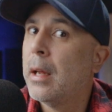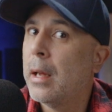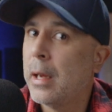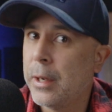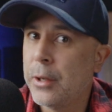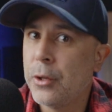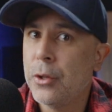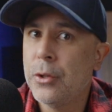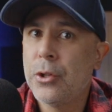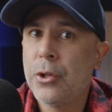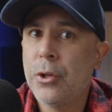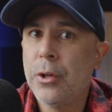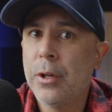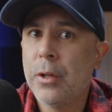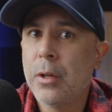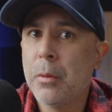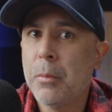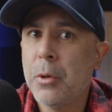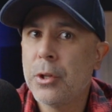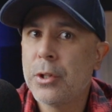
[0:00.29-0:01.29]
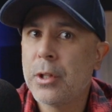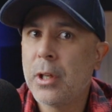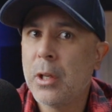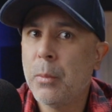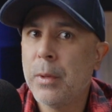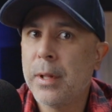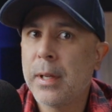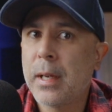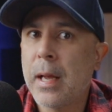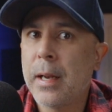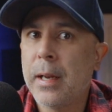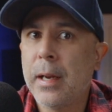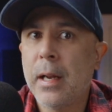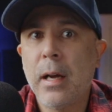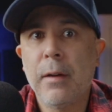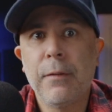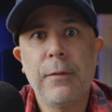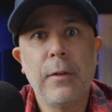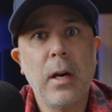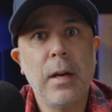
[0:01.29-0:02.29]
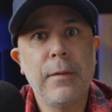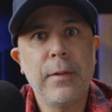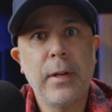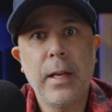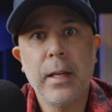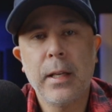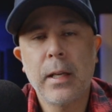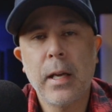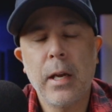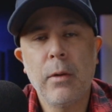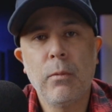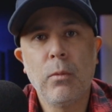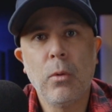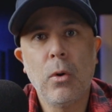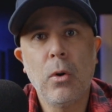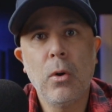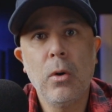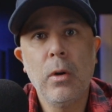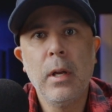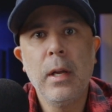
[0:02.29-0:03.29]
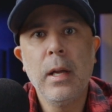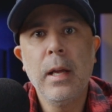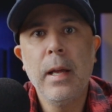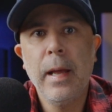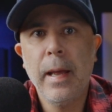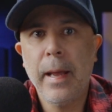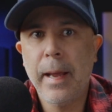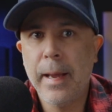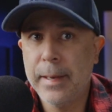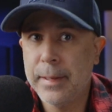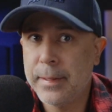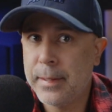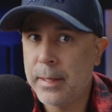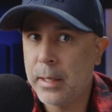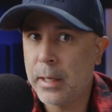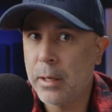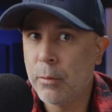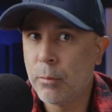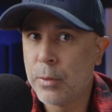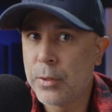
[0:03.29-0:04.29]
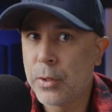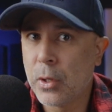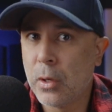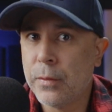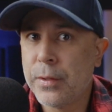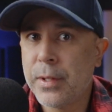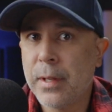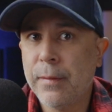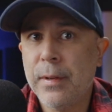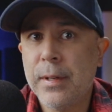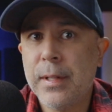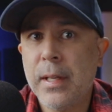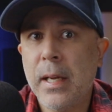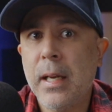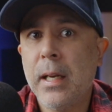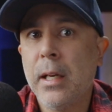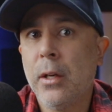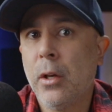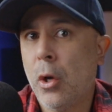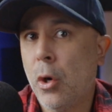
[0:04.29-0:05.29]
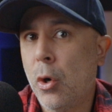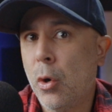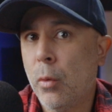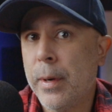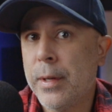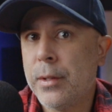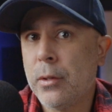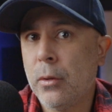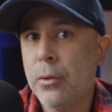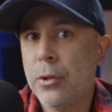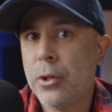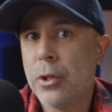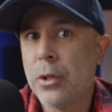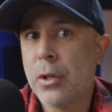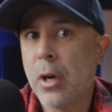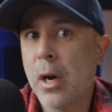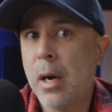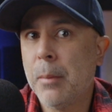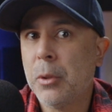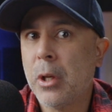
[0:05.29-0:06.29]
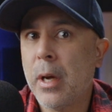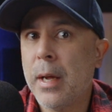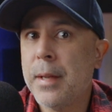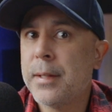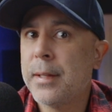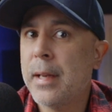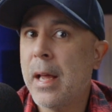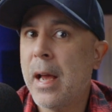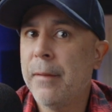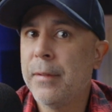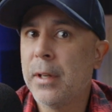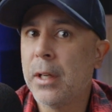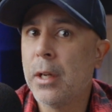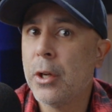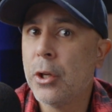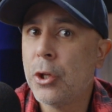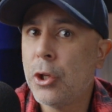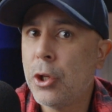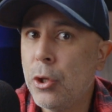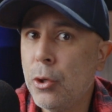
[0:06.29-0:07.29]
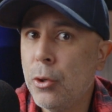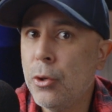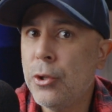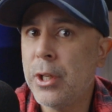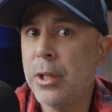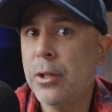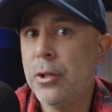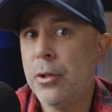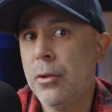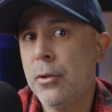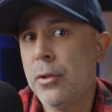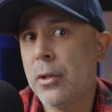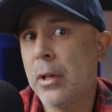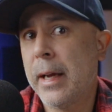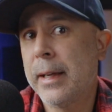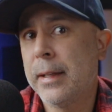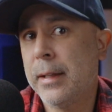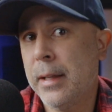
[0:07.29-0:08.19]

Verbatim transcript: Are you shooting commercially with a Canon R5 and 8K RAW? Editing in Resolve 17 in lower resolution timelines and having huge issues like